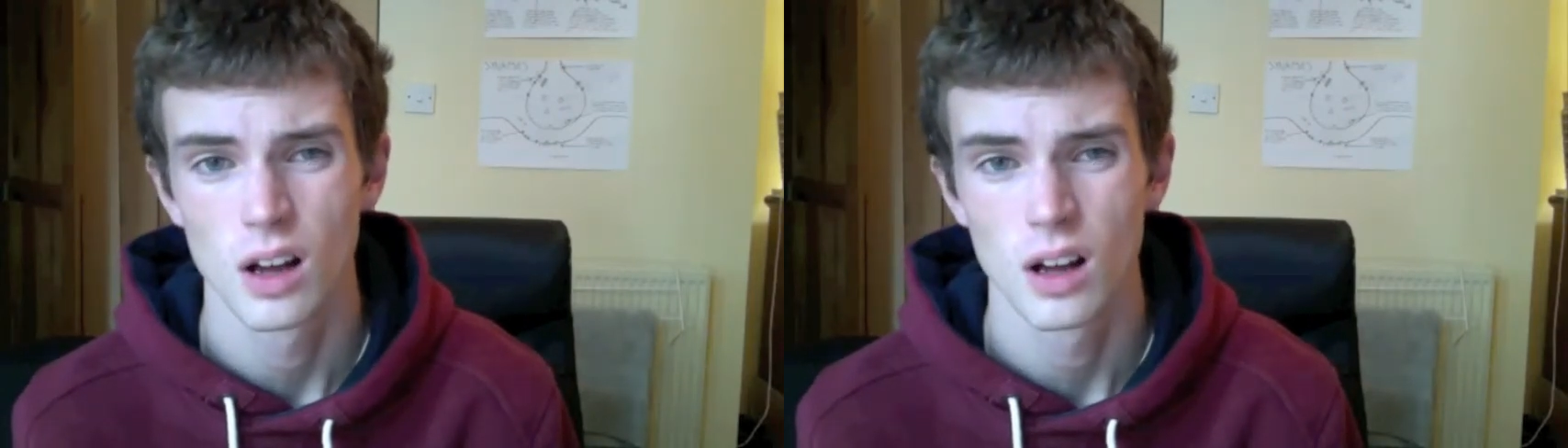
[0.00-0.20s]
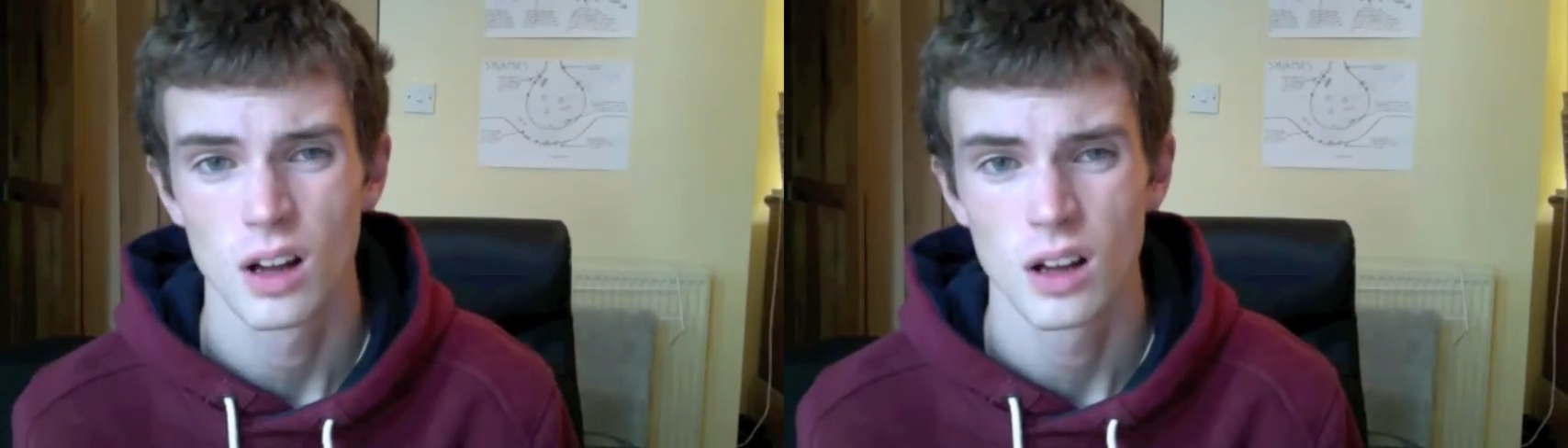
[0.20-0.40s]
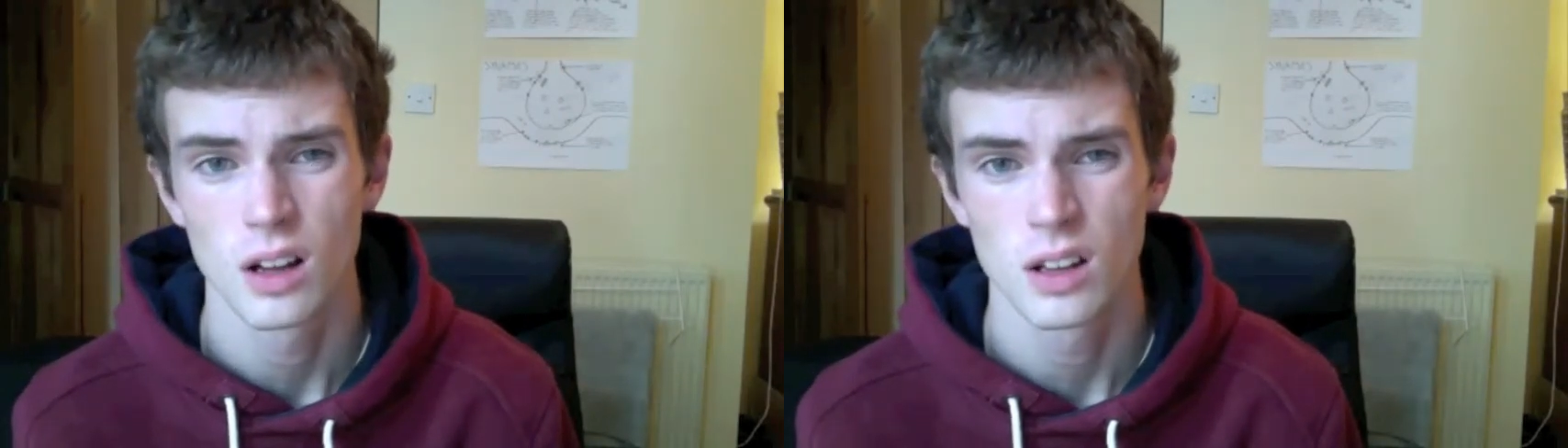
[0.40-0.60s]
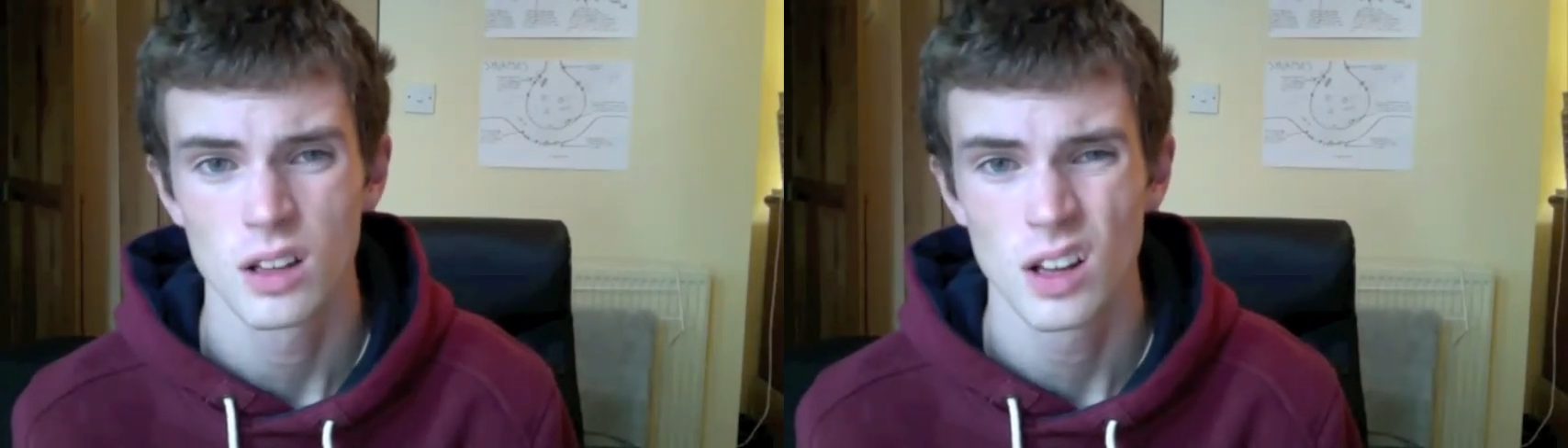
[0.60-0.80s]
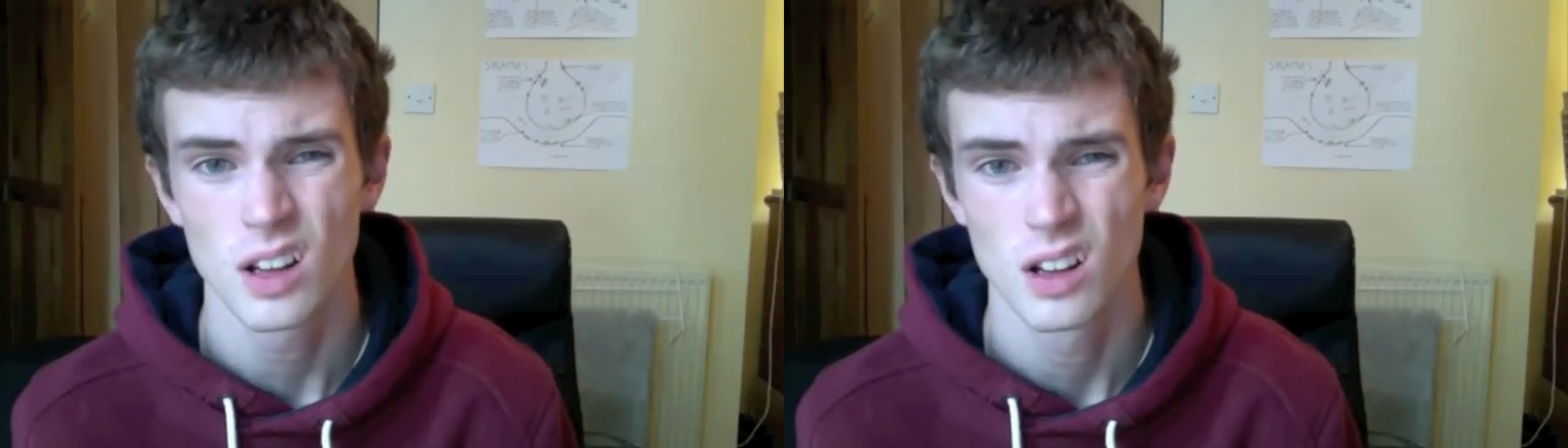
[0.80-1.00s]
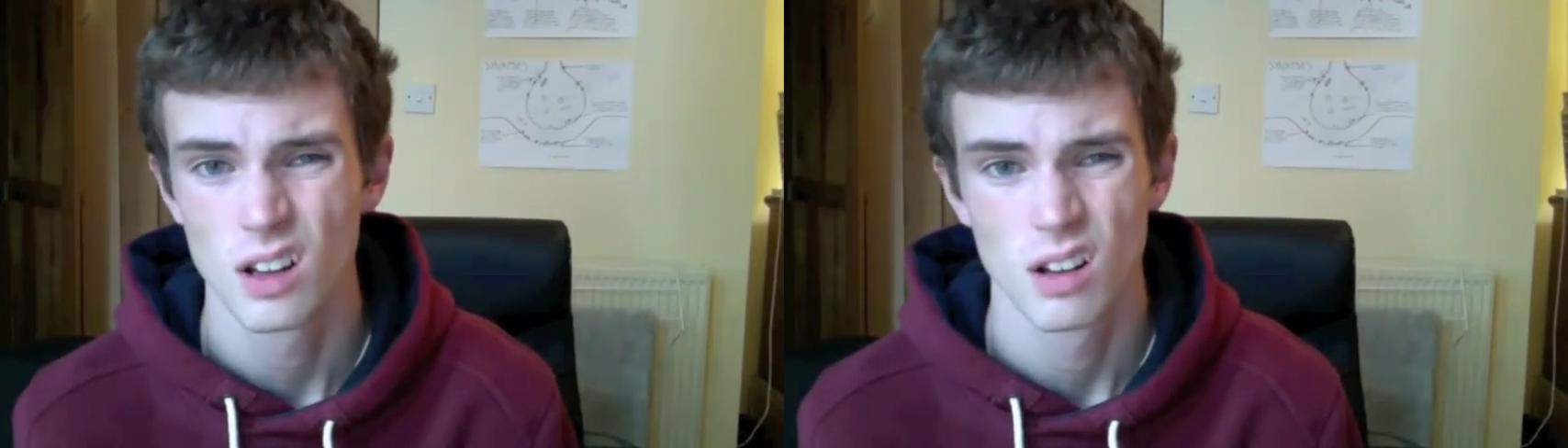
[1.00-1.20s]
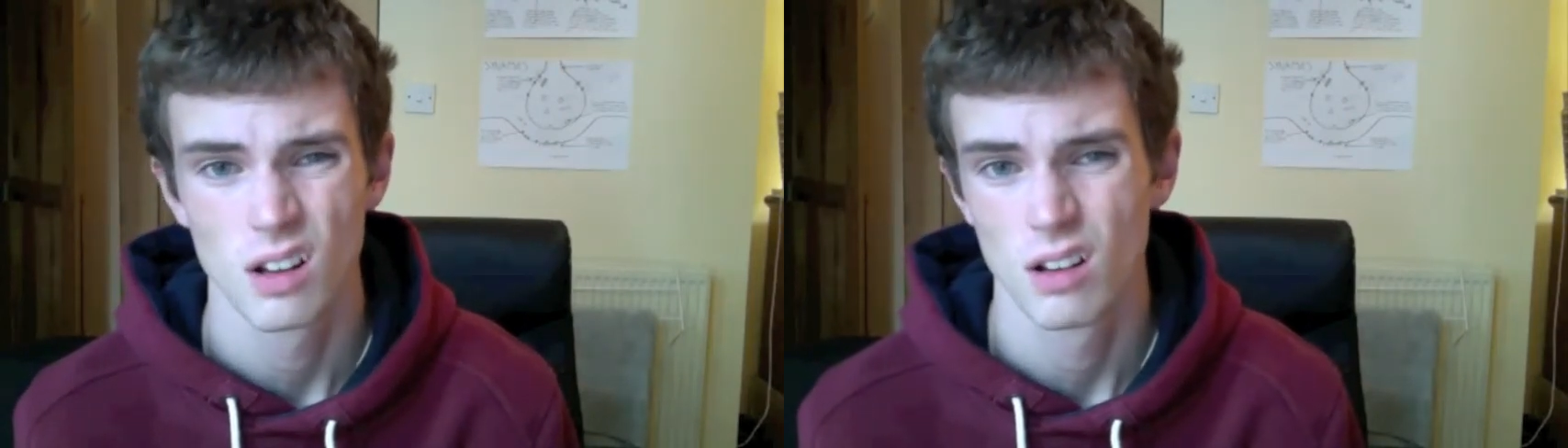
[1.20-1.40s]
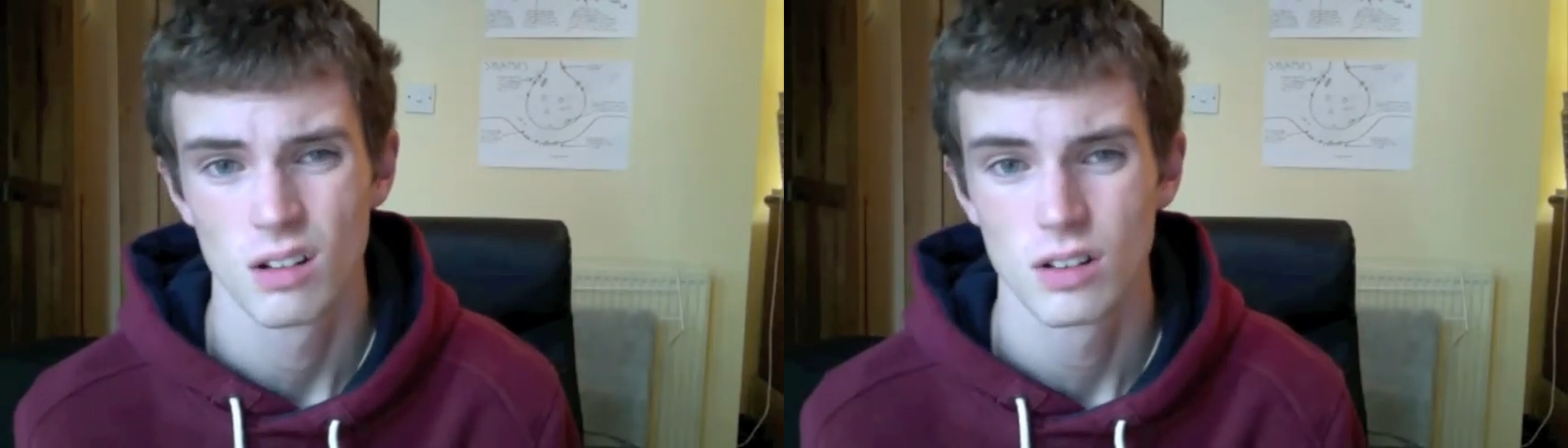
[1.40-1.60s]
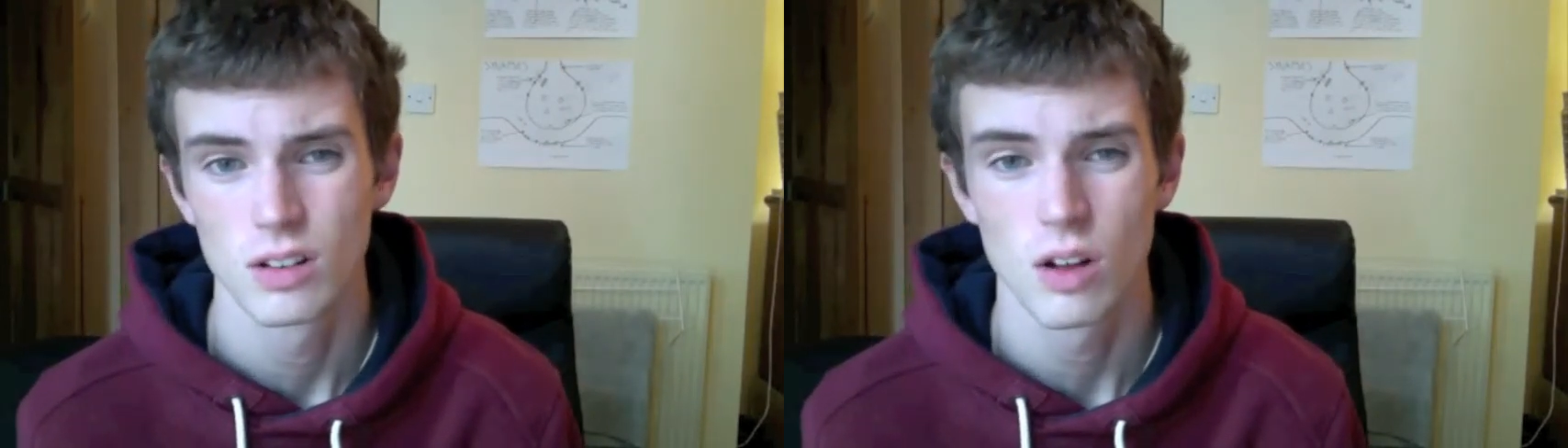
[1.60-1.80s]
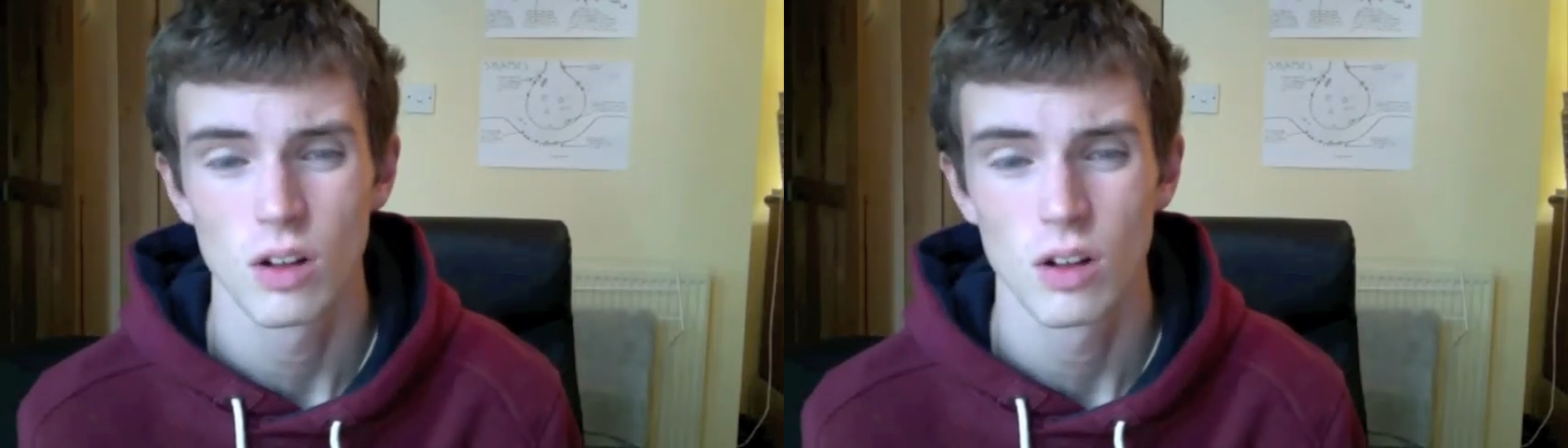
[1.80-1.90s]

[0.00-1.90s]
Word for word: Uh, yeah, not